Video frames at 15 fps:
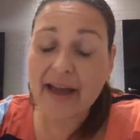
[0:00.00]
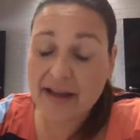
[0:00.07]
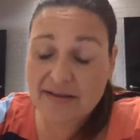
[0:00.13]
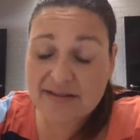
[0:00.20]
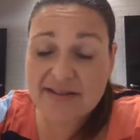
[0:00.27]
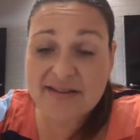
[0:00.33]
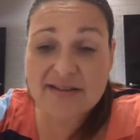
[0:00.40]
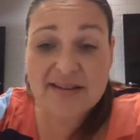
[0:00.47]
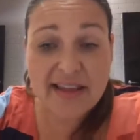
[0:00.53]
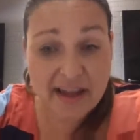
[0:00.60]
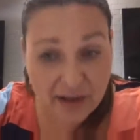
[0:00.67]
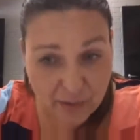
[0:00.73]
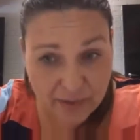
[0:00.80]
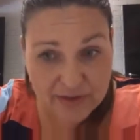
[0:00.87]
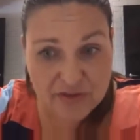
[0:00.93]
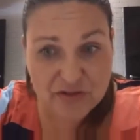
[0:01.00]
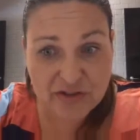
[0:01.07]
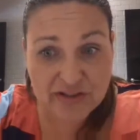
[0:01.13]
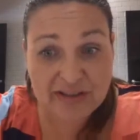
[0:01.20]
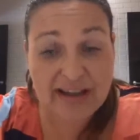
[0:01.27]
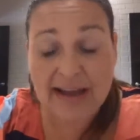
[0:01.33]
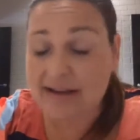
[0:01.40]
answer to that
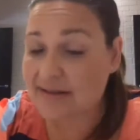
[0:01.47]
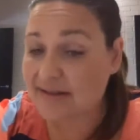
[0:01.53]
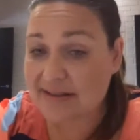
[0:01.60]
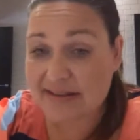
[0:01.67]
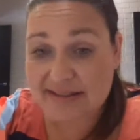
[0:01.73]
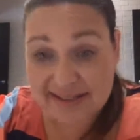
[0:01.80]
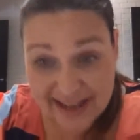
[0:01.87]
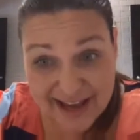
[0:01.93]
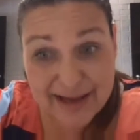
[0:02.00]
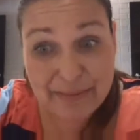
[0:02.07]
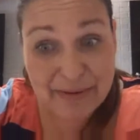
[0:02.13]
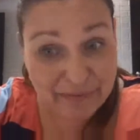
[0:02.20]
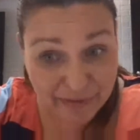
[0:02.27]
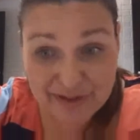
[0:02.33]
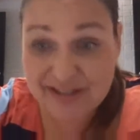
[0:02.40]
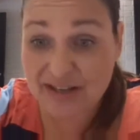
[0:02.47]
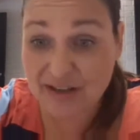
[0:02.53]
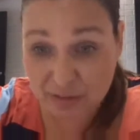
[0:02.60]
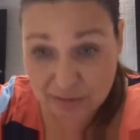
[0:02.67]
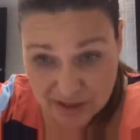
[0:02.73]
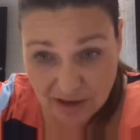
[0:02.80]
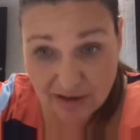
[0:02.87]
question is the same every
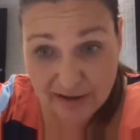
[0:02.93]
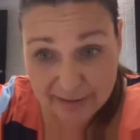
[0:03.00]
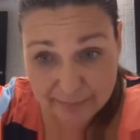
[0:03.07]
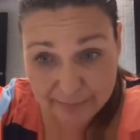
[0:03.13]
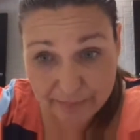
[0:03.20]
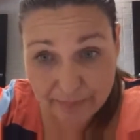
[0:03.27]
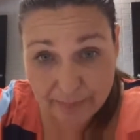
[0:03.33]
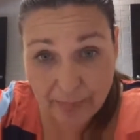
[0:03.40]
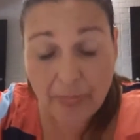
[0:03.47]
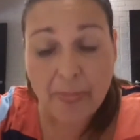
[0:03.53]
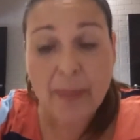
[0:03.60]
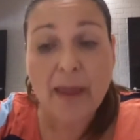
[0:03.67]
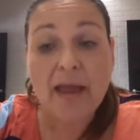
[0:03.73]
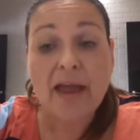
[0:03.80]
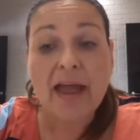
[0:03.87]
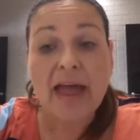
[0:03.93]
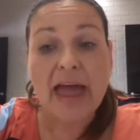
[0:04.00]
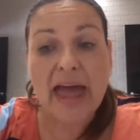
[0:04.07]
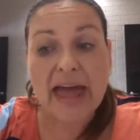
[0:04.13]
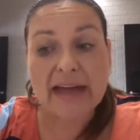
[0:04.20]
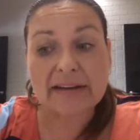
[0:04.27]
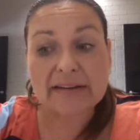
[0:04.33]
single time.
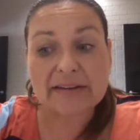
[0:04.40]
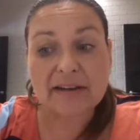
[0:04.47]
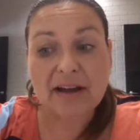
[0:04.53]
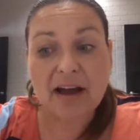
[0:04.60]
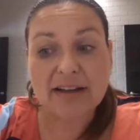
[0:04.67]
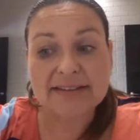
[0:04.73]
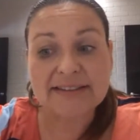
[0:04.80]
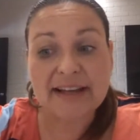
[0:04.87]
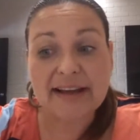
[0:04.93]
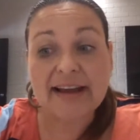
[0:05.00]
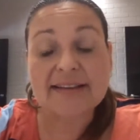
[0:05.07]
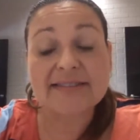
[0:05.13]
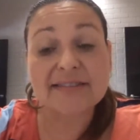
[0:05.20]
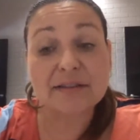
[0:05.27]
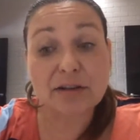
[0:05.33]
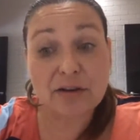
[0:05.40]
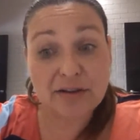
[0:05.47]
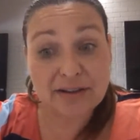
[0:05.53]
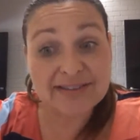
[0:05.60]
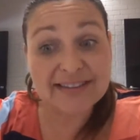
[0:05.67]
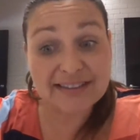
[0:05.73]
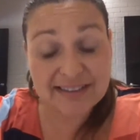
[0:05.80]
And I say, as
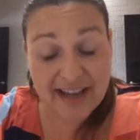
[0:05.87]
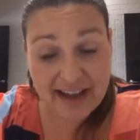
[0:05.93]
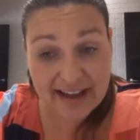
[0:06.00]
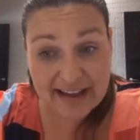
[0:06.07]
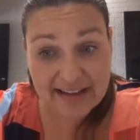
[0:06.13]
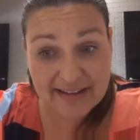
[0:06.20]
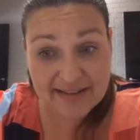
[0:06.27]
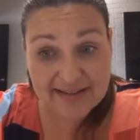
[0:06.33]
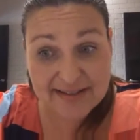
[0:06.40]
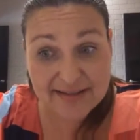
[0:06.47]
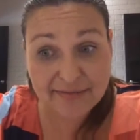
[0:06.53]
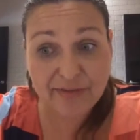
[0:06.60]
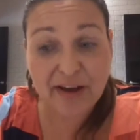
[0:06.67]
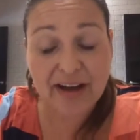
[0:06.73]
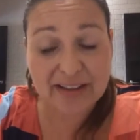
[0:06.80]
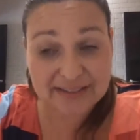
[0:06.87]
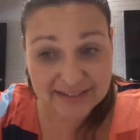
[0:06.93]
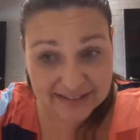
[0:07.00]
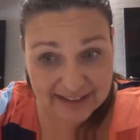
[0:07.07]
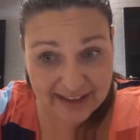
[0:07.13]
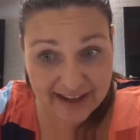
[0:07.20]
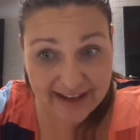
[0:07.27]
long as it takes for us
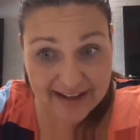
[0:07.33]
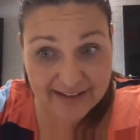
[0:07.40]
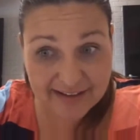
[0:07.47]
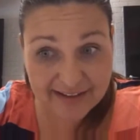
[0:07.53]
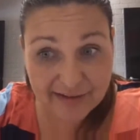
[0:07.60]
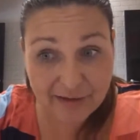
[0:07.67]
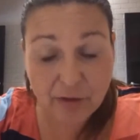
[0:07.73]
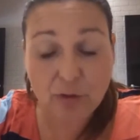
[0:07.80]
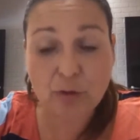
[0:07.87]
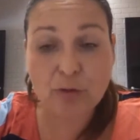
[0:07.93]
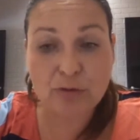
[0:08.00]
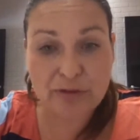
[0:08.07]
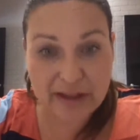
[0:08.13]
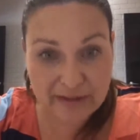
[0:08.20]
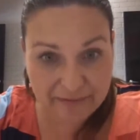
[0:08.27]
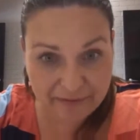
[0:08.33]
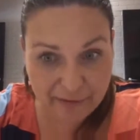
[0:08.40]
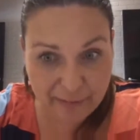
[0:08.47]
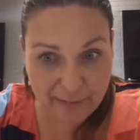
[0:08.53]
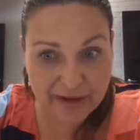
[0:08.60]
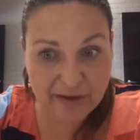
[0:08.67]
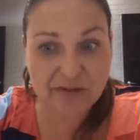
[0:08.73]
to get all the
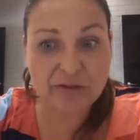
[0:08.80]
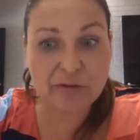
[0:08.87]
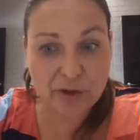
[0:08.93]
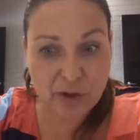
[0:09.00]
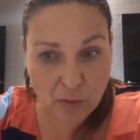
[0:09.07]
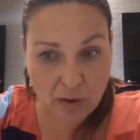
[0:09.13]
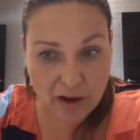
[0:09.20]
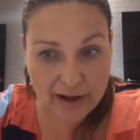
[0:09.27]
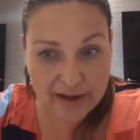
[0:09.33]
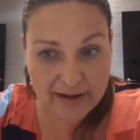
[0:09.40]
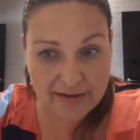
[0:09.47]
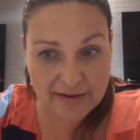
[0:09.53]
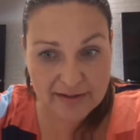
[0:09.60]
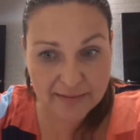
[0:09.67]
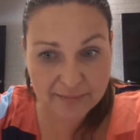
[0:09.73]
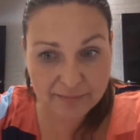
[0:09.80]
information required,